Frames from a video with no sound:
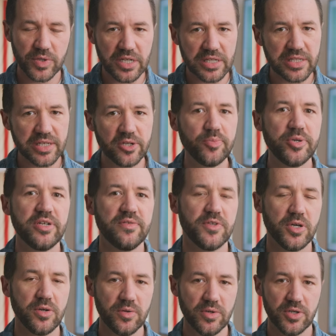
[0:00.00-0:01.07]
with a little bit of
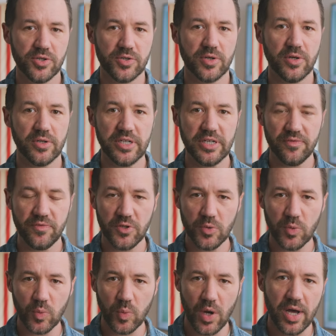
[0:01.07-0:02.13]
tone control if you
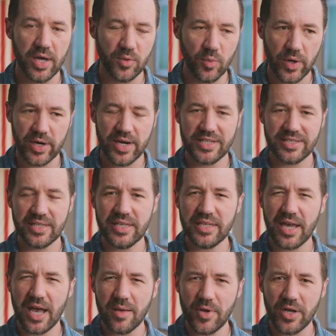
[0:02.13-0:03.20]
want, whereas the
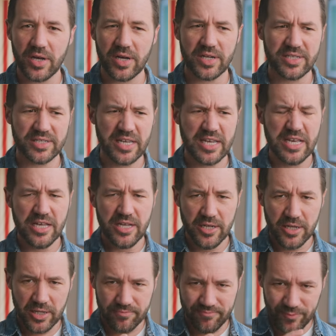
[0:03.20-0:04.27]
Yamaha's
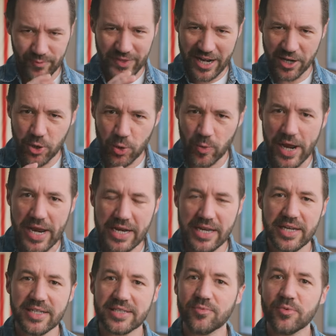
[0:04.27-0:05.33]
that
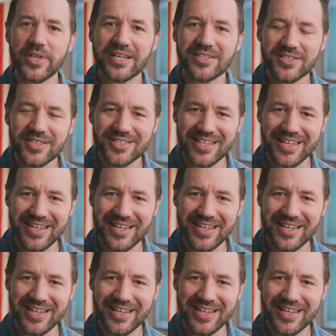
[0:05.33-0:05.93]
graininess, well, that's just